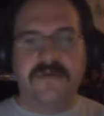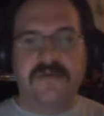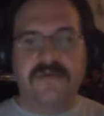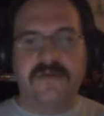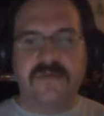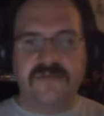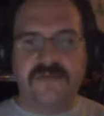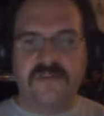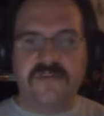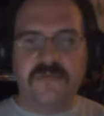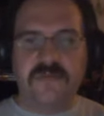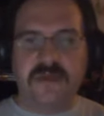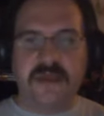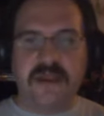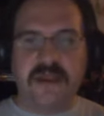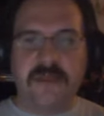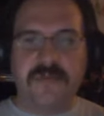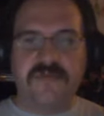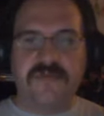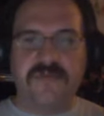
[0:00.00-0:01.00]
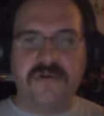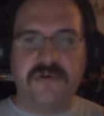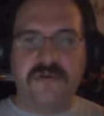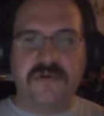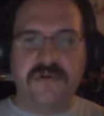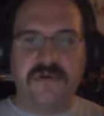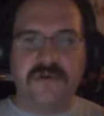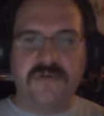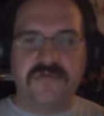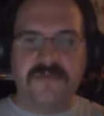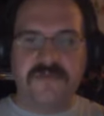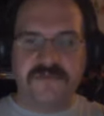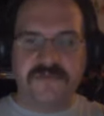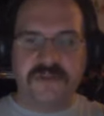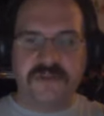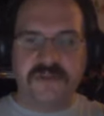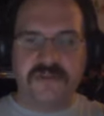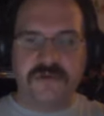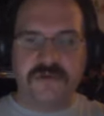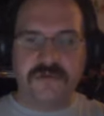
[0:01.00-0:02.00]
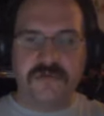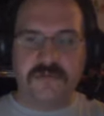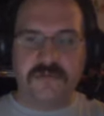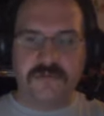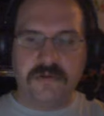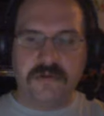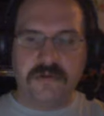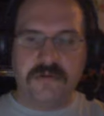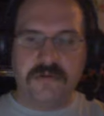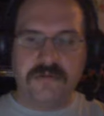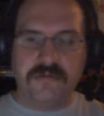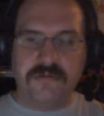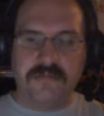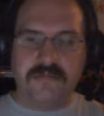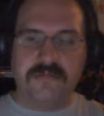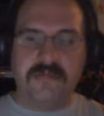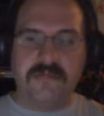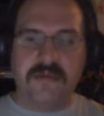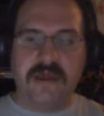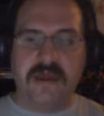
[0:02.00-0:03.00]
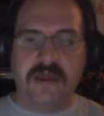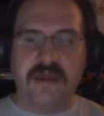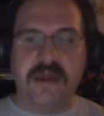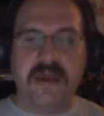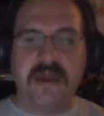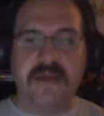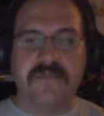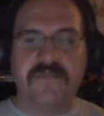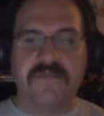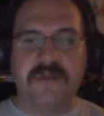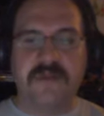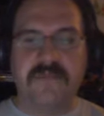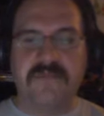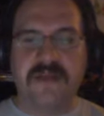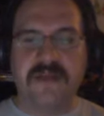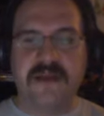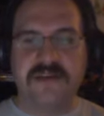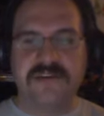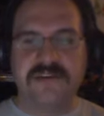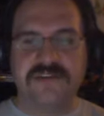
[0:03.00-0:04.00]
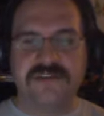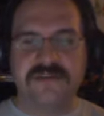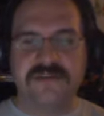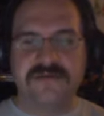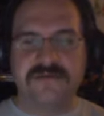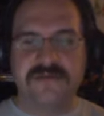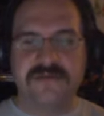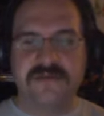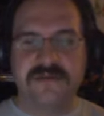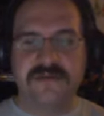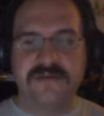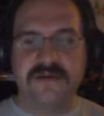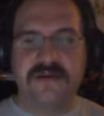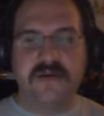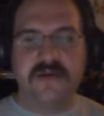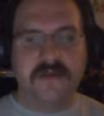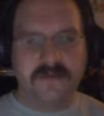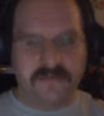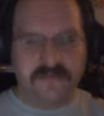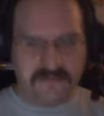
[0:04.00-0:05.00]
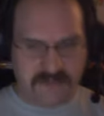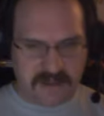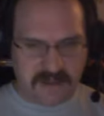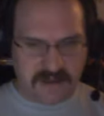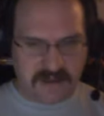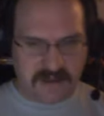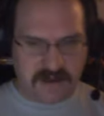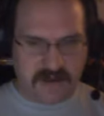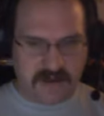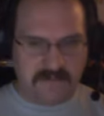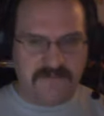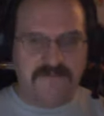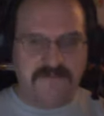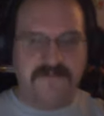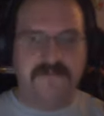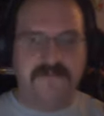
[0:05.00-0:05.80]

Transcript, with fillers: This has been episode fifty-two, and I am Flame Flash, signing off.